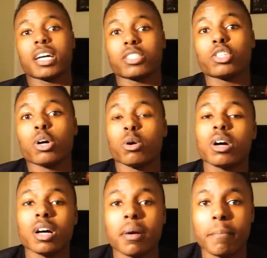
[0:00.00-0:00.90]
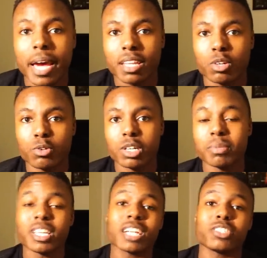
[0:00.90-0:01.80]
so back at the crib.
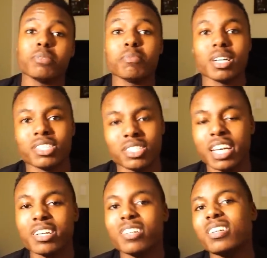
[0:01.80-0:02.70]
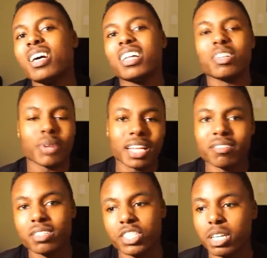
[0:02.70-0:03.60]
It's actually much later than when I
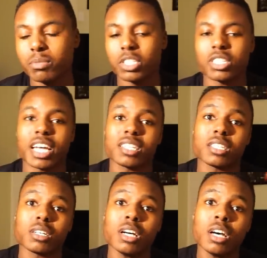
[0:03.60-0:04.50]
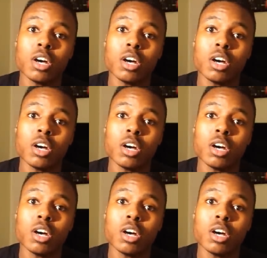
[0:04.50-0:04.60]
left the gym just because I had to